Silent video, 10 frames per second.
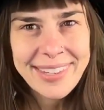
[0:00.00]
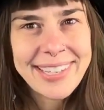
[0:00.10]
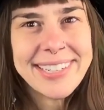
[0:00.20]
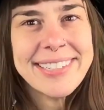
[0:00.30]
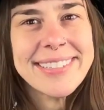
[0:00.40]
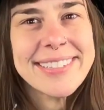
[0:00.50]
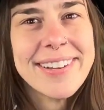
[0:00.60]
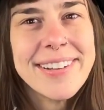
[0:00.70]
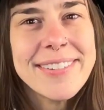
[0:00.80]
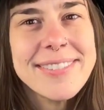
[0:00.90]
it
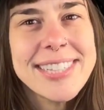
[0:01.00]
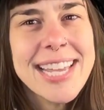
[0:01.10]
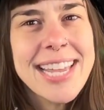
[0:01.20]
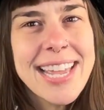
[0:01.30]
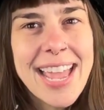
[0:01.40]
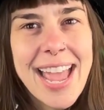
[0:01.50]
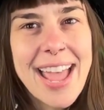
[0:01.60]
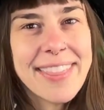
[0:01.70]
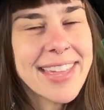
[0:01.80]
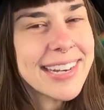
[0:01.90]
dissolves,
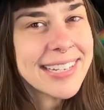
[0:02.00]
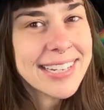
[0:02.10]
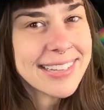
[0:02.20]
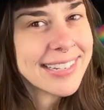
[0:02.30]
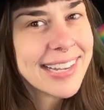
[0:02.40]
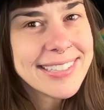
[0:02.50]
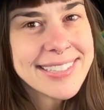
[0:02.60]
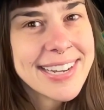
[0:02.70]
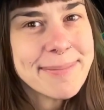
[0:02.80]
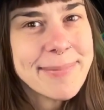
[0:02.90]
and then the next
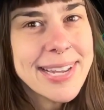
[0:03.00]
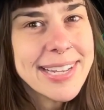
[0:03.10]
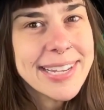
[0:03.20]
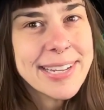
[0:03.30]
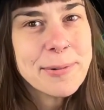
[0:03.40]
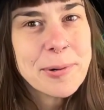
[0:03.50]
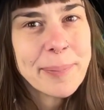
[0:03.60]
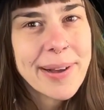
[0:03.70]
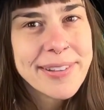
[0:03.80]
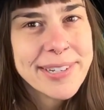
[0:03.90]
time it won't
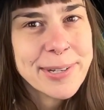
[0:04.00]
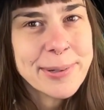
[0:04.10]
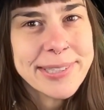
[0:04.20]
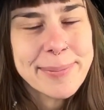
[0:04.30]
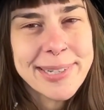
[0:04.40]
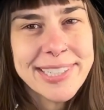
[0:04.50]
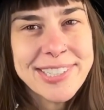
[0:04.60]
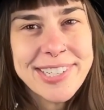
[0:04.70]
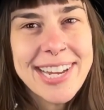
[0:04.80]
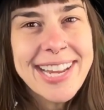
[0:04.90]
bother you as
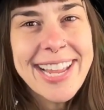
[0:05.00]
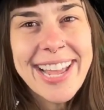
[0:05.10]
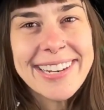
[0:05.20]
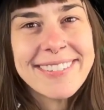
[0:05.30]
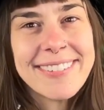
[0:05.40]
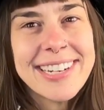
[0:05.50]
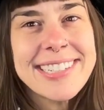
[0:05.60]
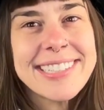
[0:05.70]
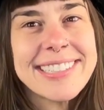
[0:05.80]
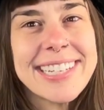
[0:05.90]
much. And
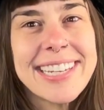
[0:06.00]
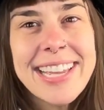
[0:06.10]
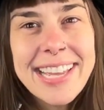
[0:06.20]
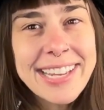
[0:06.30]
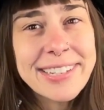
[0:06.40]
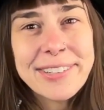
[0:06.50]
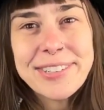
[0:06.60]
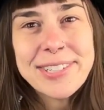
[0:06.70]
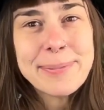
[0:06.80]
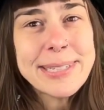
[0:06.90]
eventually you'll
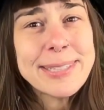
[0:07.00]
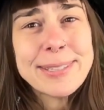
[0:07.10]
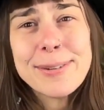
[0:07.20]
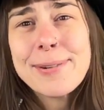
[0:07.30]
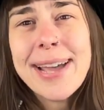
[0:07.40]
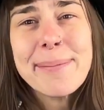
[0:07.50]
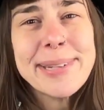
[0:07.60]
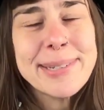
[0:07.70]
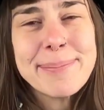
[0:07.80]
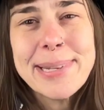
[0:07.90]
just be so
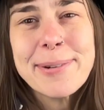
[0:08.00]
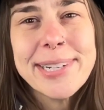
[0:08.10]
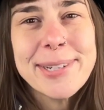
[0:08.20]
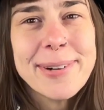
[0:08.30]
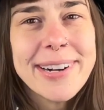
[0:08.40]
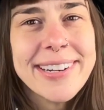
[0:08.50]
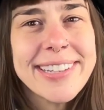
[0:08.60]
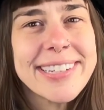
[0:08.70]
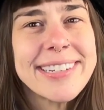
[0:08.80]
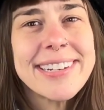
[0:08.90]
happy to be where you are
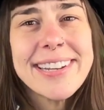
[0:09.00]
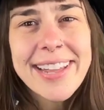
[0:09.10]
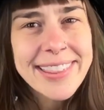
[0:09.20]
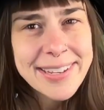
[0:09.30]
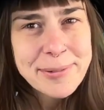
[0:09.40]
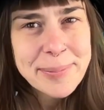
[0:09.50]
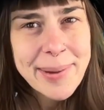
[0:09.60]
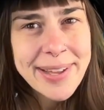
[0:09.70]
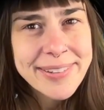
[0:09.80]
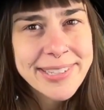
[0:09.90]
that nothing will
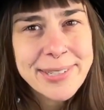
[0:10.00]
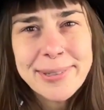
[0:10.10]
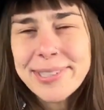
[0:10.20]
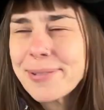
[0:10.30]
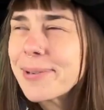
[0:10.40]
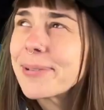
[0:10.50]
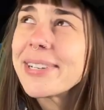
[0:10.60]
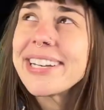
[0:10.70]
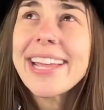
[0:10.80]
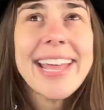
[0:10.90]
bother you and you won't
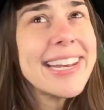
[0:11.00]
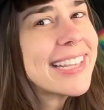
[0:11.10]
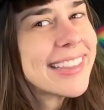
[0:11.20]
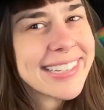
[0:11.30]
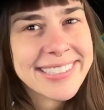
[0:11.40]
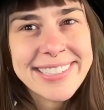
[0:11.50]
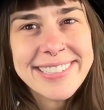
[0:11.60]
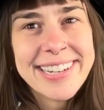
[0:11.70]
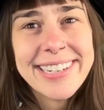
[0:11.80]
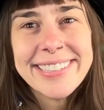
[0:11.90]
need anything to
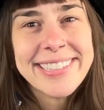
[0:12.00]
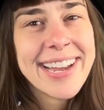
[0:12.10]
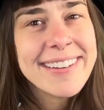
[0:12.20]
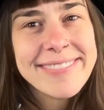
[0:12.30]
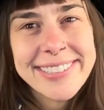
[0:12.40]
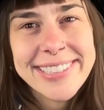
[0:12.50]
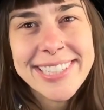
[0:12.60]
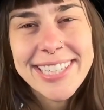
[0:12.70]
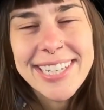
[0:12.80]
change ever.